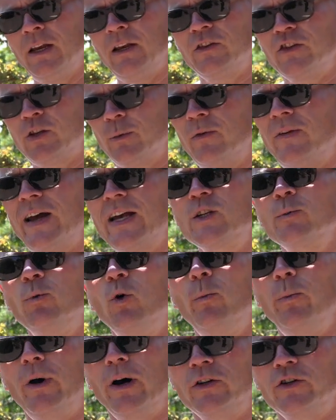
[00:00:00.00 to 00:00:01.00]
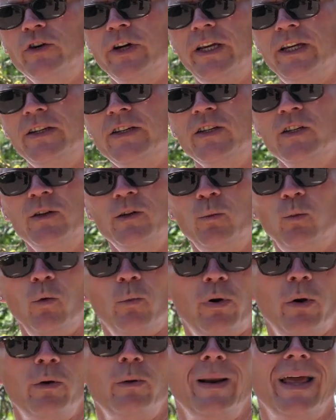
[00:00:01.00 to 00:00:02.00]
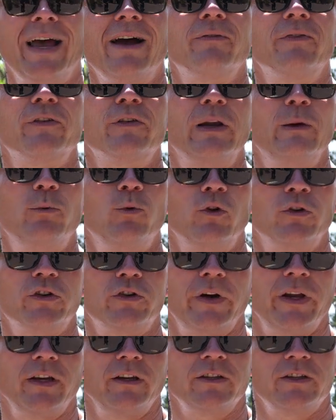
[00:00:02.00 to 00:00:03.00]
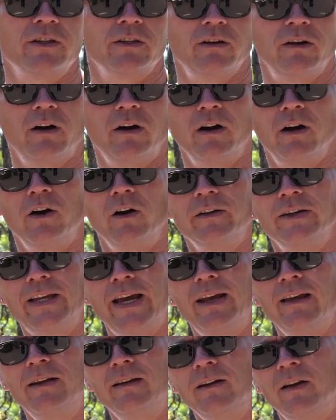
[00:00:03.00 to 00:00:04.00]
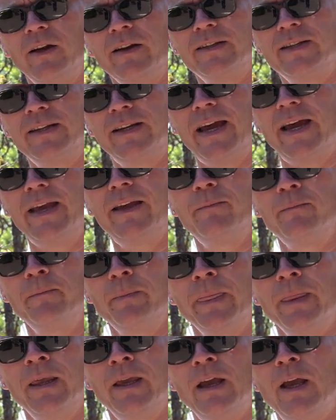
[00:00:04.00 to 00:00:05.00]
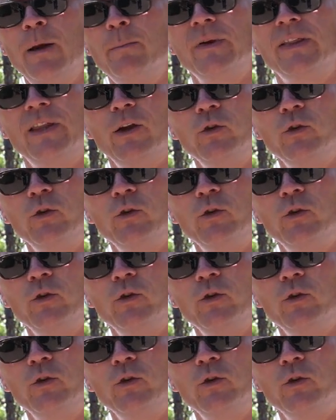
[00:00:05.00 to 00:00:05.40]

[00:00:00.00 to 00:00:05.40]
Some of our small pot trees will probably have 3 waterings on a hot day like today, but the